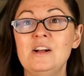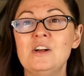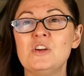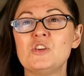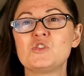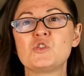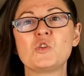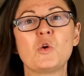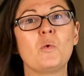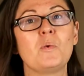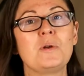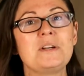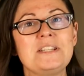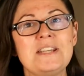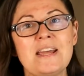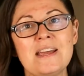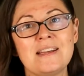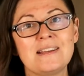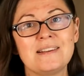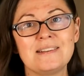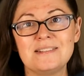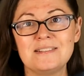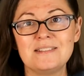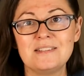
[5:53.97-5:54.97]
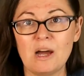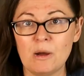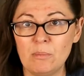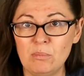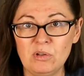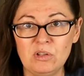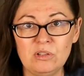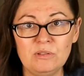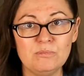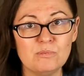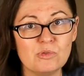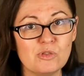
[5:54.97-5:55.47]
so it would take
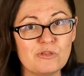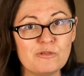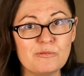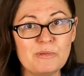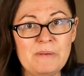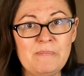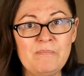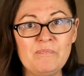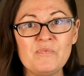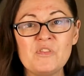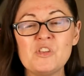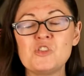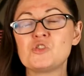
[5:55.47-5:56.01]
double movement.